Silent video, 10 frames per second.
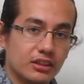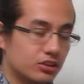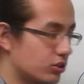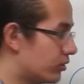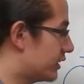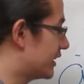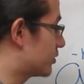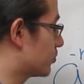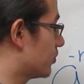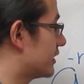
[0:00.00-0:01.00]
So
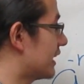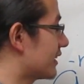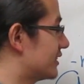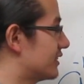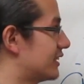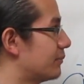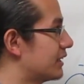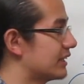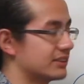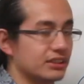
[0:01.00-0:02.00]
this rule is actually the same
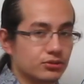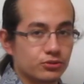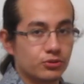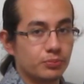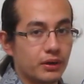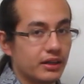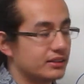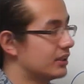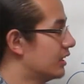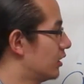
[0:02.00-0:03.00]
thing as this rule,
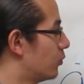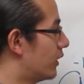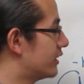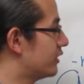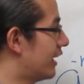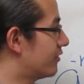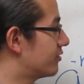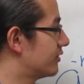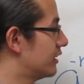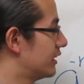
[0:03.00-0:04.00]
but when you have
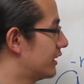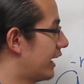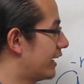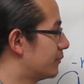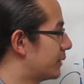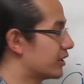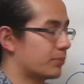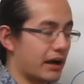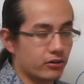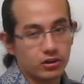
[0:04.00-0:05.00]
a bigger
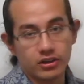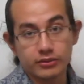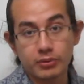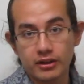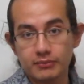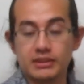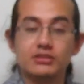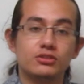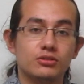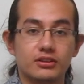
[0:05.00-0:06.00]
power on the bottom than
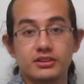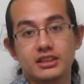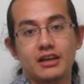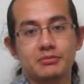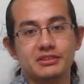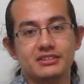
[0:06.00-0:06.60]
you do on the top.